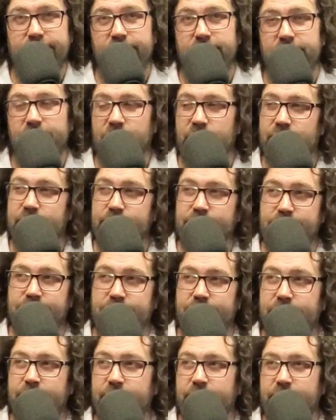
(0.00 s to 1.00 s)

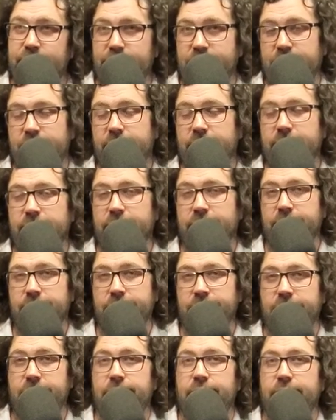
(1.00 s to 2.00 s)

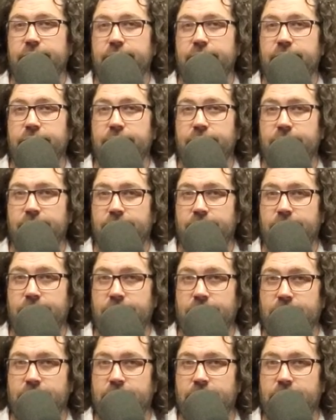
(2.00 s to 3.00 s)

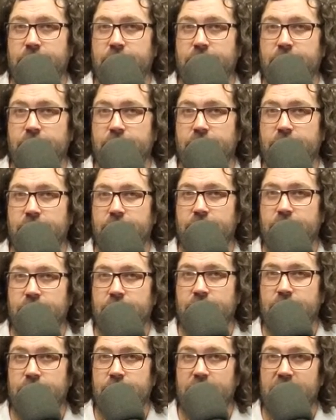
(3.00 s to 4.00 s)

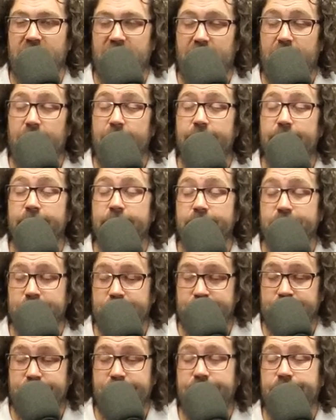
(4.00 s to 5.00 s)

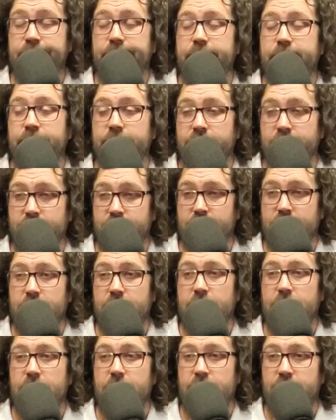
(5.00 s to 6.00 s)

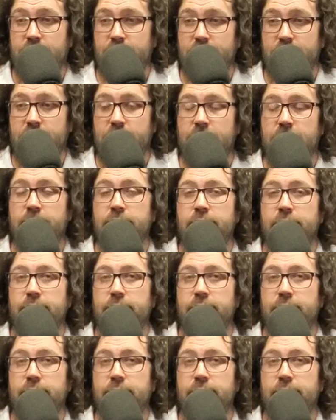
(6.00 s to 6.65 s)
(silent)